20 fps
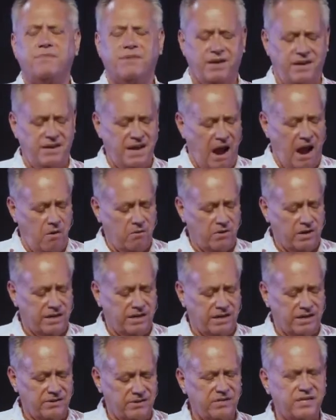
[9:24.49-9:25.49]

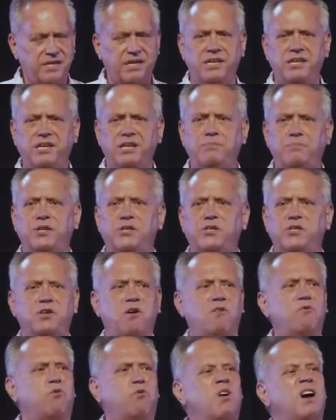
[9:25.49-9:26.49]
arrogant and a little bit
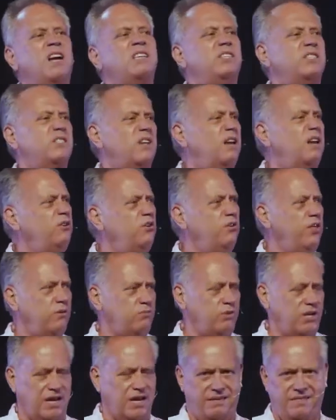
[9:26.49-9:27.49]
self-righteous. I knew they
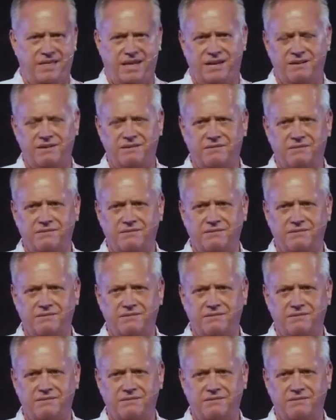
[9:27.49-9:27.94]
were like that.